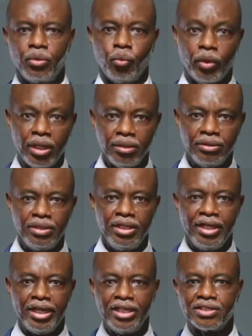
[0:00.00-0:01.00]
Well,
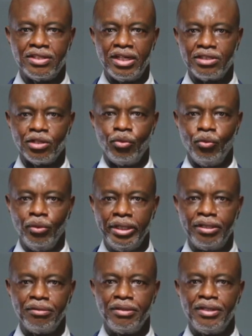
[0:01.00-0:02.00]
he's not the
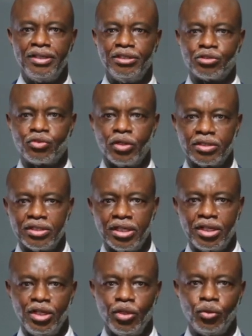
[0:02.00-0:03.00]
only
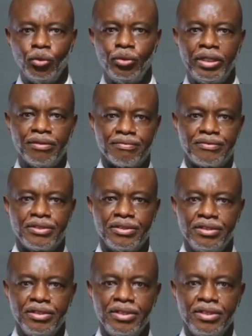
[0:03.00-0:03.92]
instructor who left.